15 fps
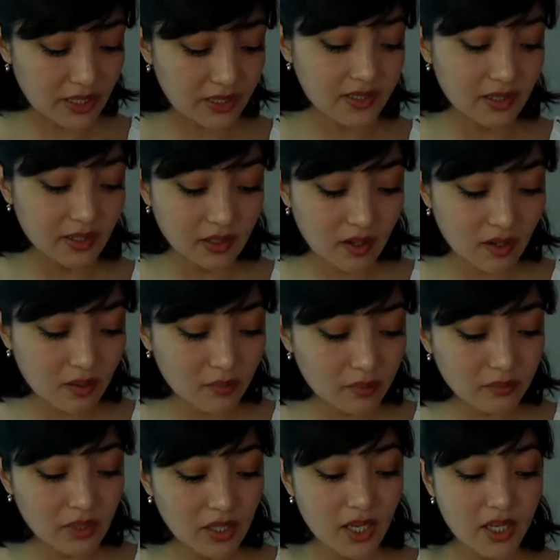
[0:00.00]
your
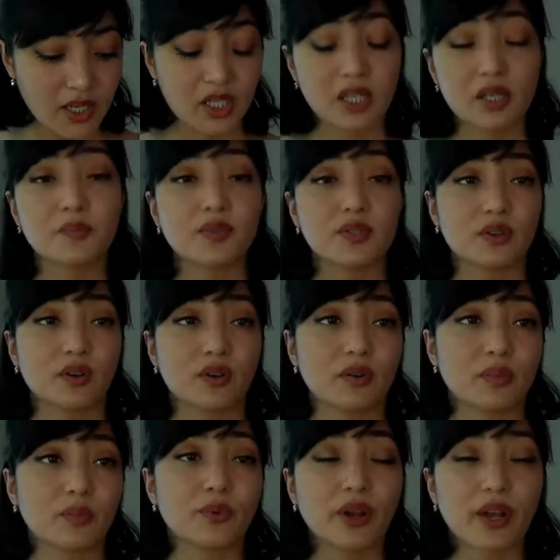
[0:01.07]
gum, keeps your
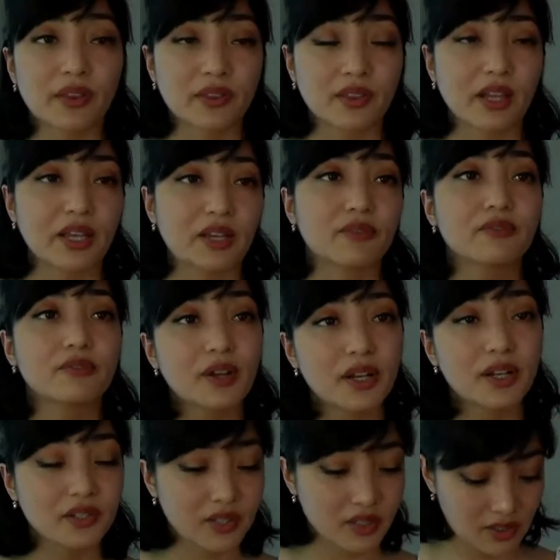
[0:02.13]
breath like
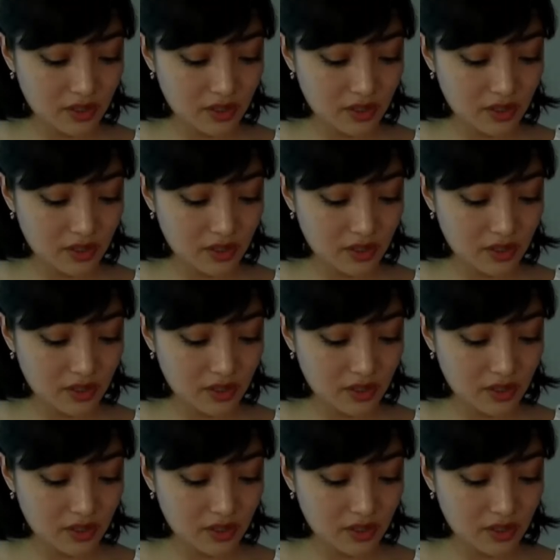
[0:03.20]
fresh.